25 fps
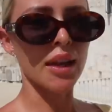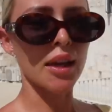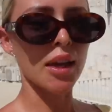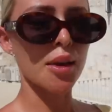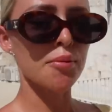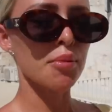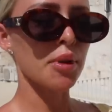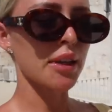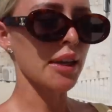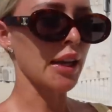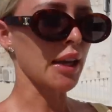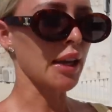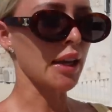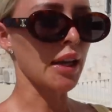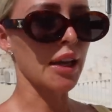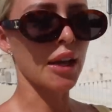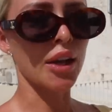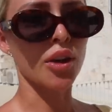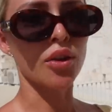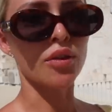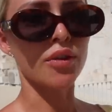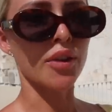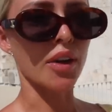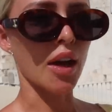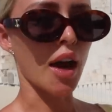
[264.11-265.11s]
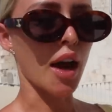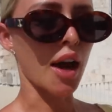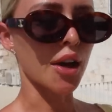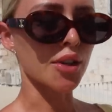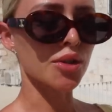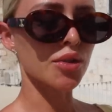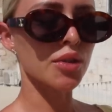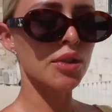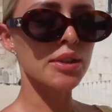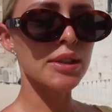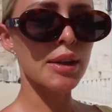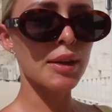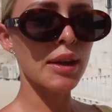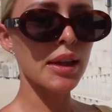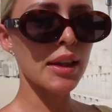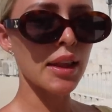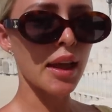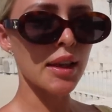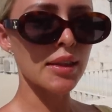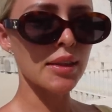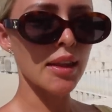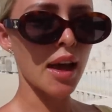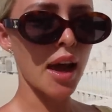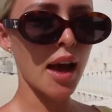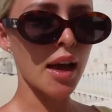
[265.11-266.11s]
like a panini or focaccia or something
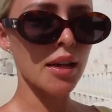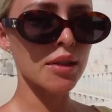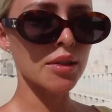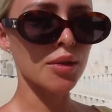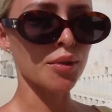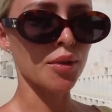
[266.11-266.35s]
like that,